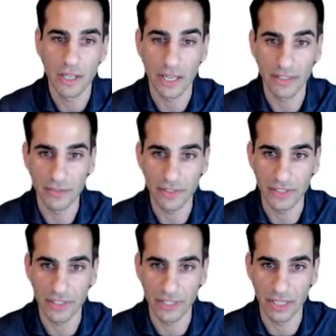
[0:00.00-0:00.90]

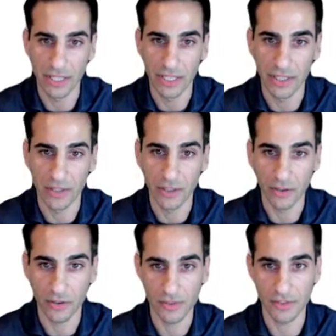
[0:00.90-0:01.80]
activity and
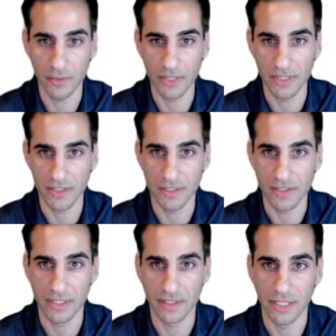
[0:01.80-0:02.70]
also the reasons
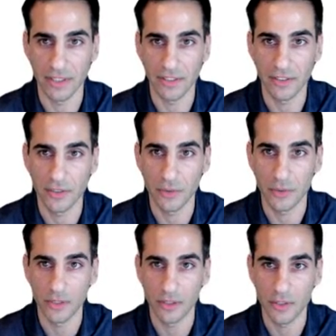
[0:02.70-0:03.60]
that led to
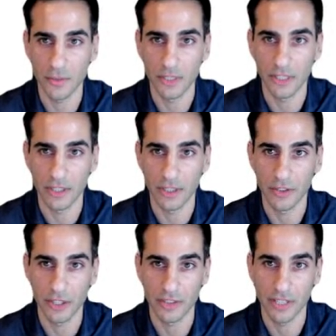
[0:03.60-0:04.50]
the cosmic
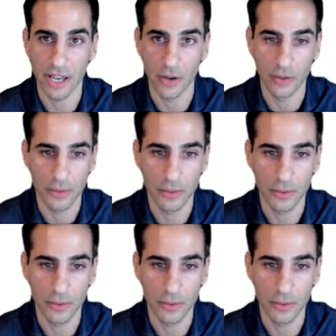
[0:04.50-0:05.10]
shutdown.